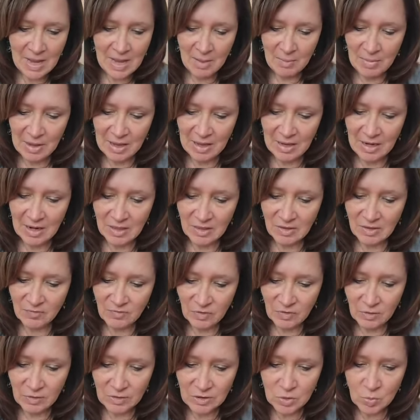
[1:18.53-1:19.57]
But the
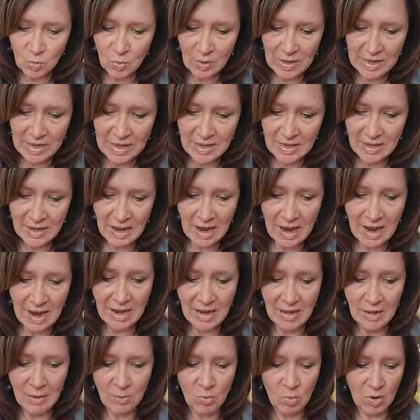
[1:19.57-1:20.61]
first week I
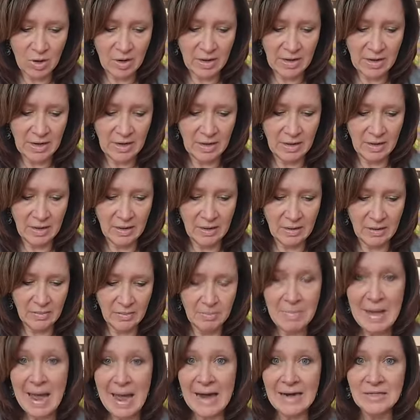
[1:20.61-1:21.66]
am working
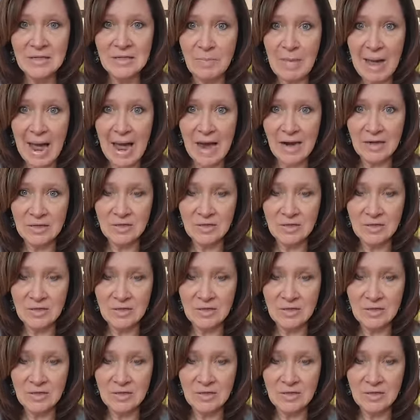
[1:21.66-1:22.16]
back to back.